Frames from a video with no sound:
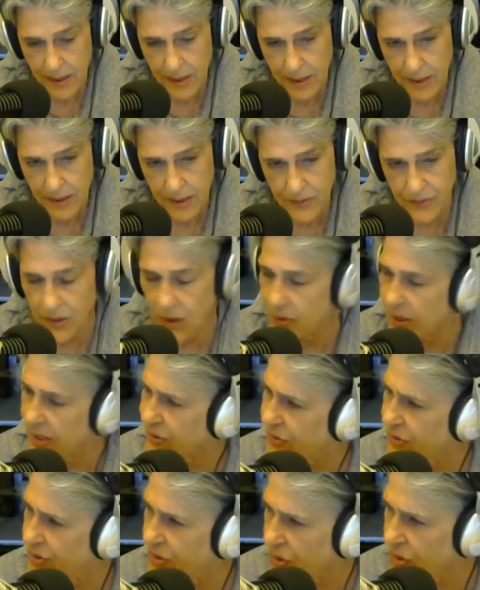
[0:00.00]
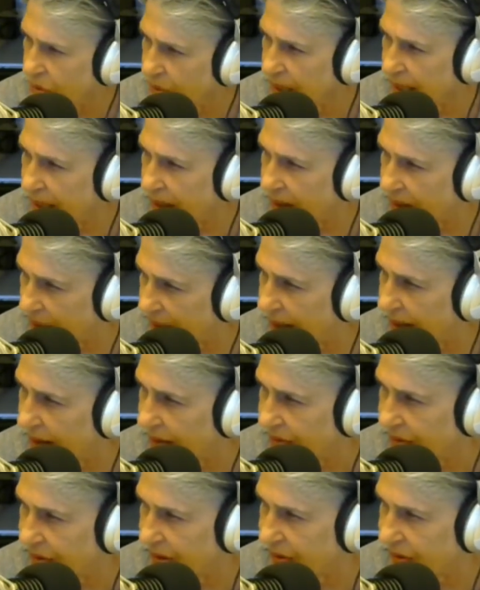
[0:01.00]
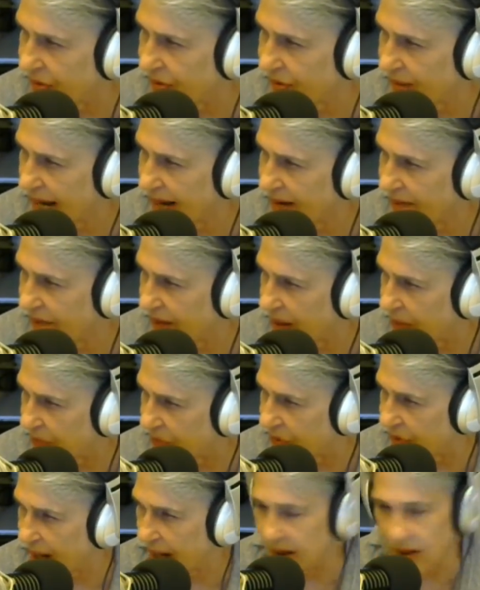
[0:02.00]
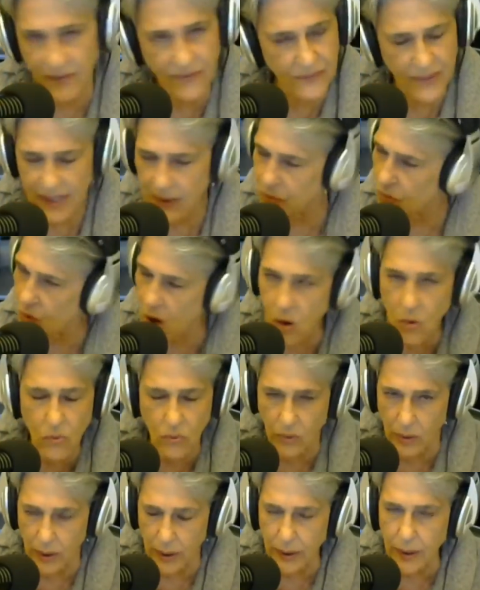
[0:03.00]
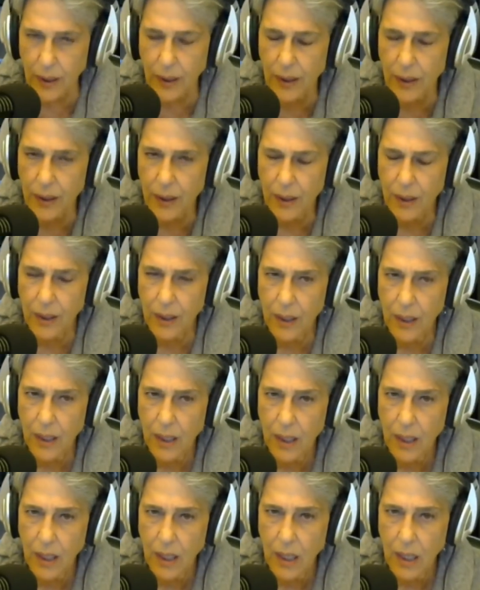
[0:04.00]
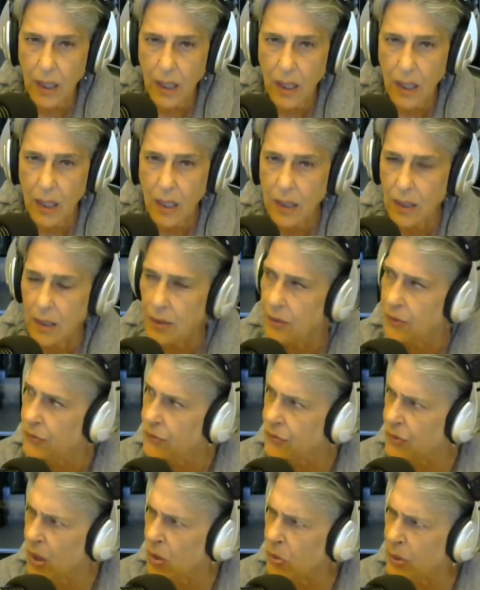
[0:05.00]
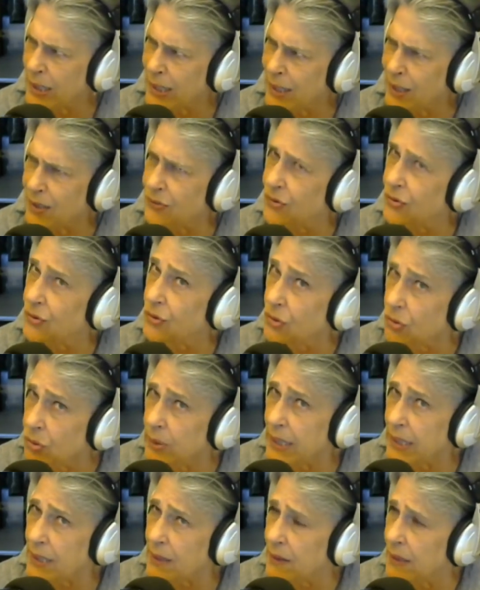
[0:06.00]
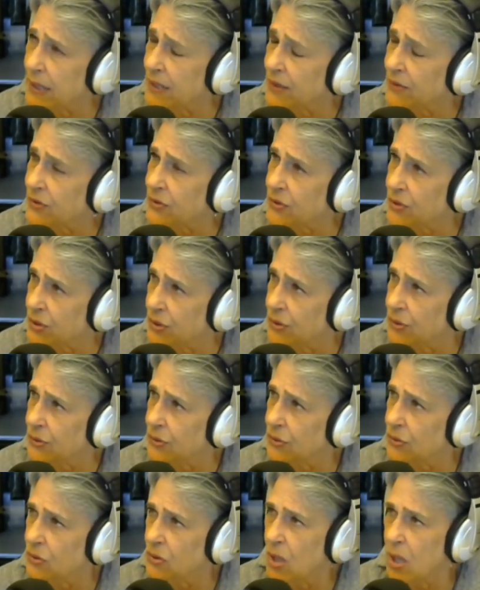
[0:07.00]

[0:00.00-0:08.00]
So he's doing this to save himself. It won't work. So he's doing this to